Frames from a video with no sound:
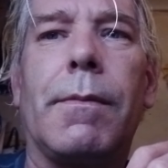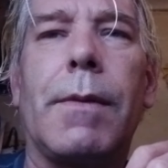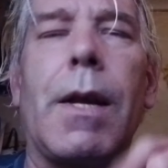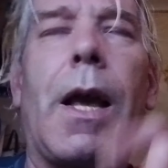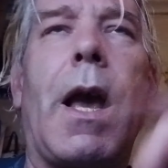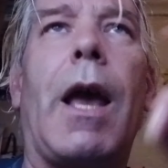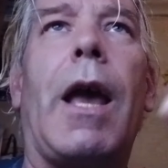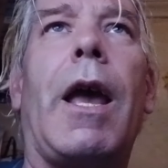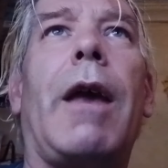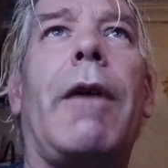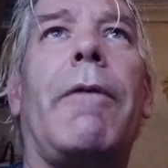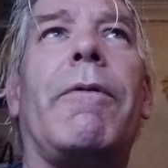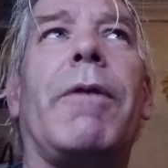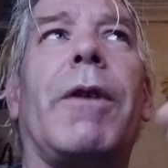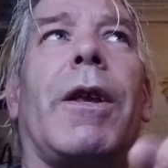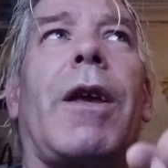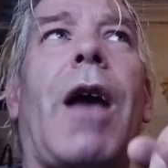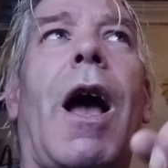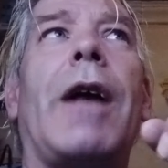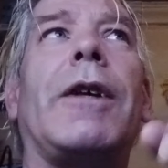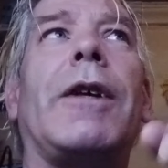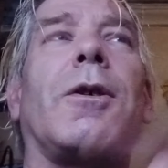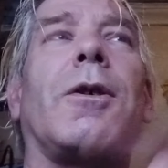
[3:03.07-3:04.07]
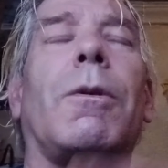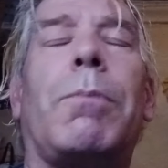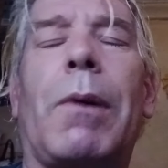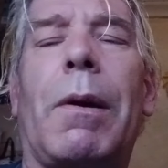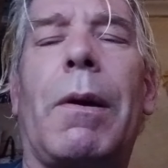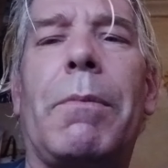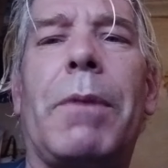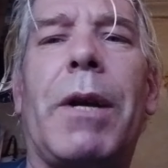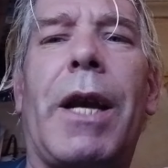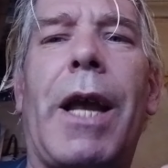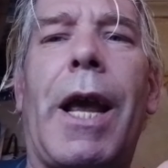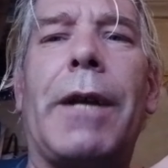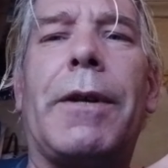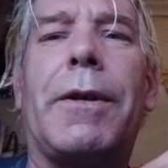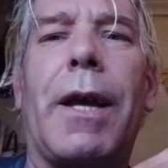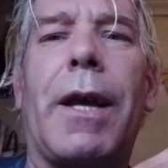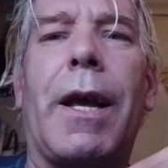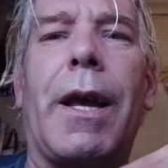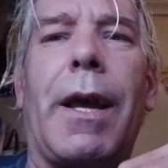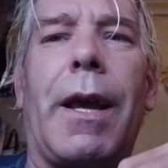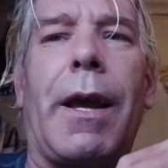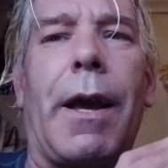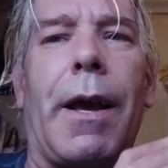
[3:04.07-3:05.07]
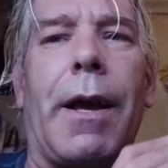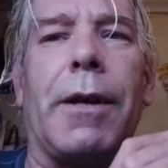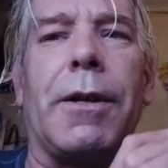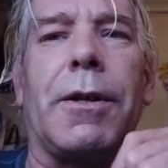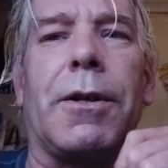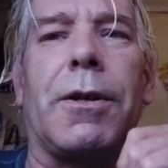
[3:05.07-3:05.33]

Even Kaiser Permanente has